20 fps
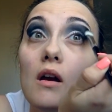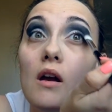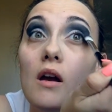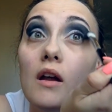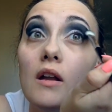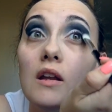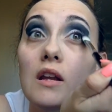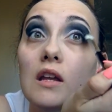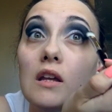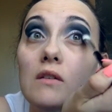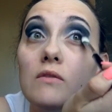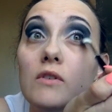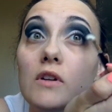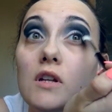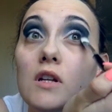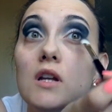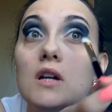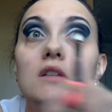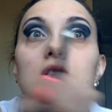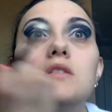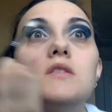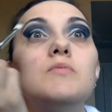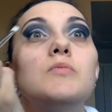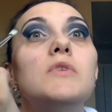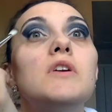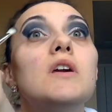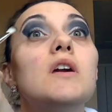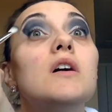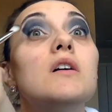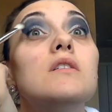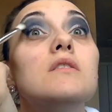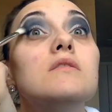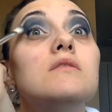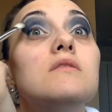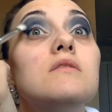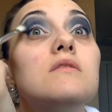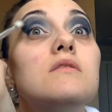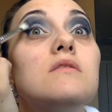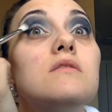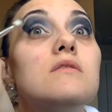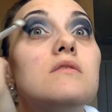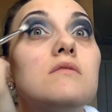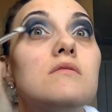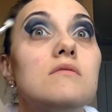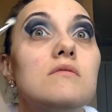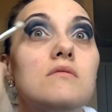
and evenness, because